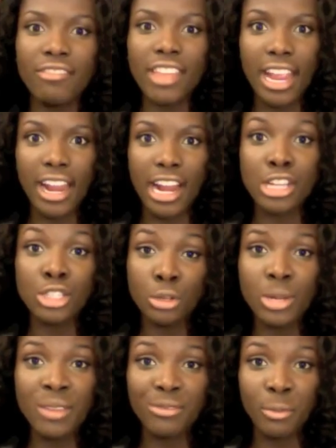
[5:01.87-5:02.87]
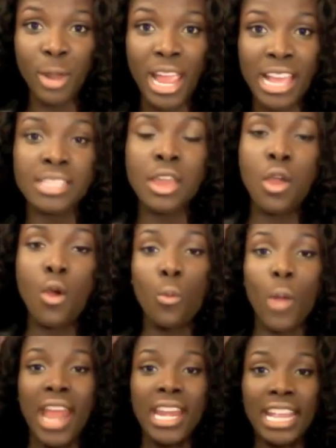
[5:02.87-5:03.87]
the hair in 2 different ways:
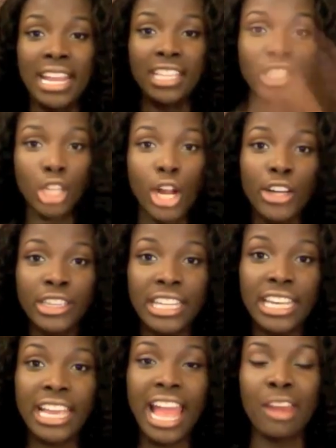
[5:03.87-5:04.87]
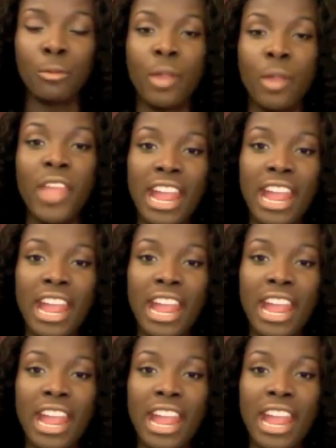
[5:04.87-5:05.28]
when it is curly and when the